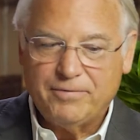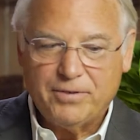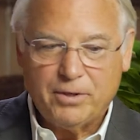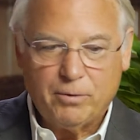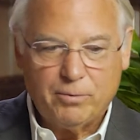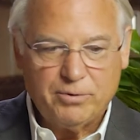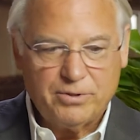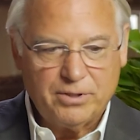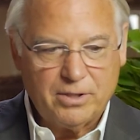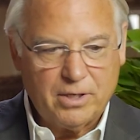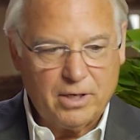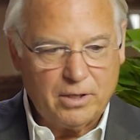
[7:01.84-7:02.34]
if there
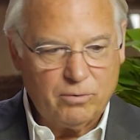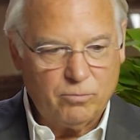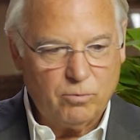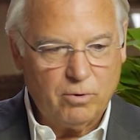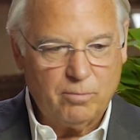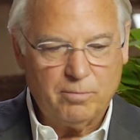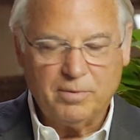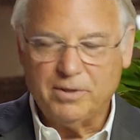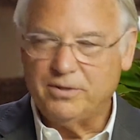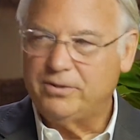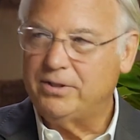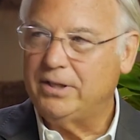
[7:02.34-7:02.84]
was another
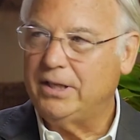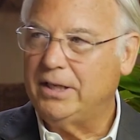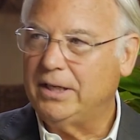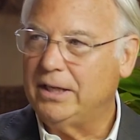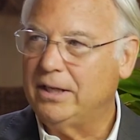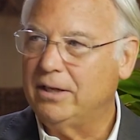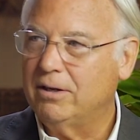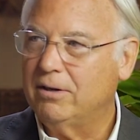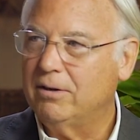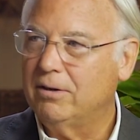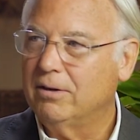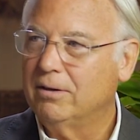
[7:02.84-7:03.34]
woman
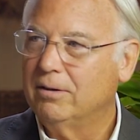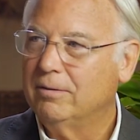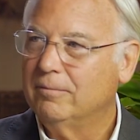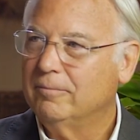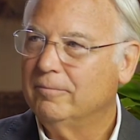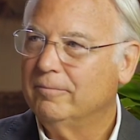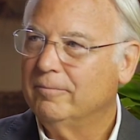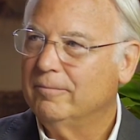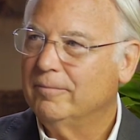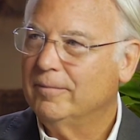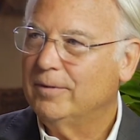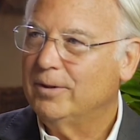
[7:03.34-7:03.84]
sitting here
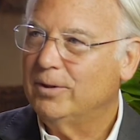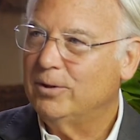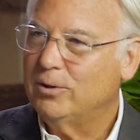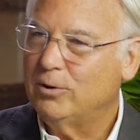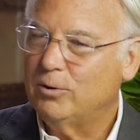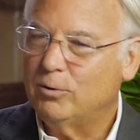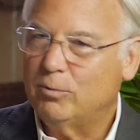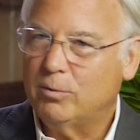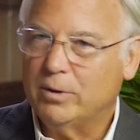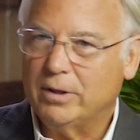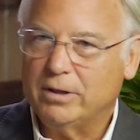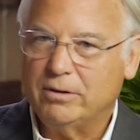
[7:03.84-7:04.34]

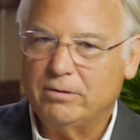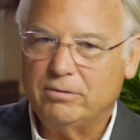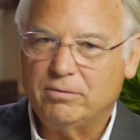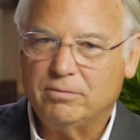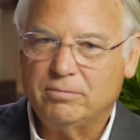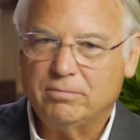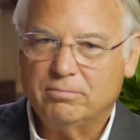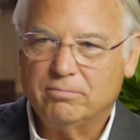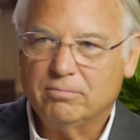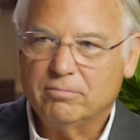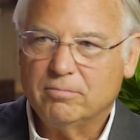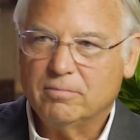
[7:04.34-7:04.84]
who
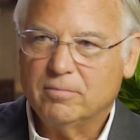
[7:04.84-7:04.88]
was,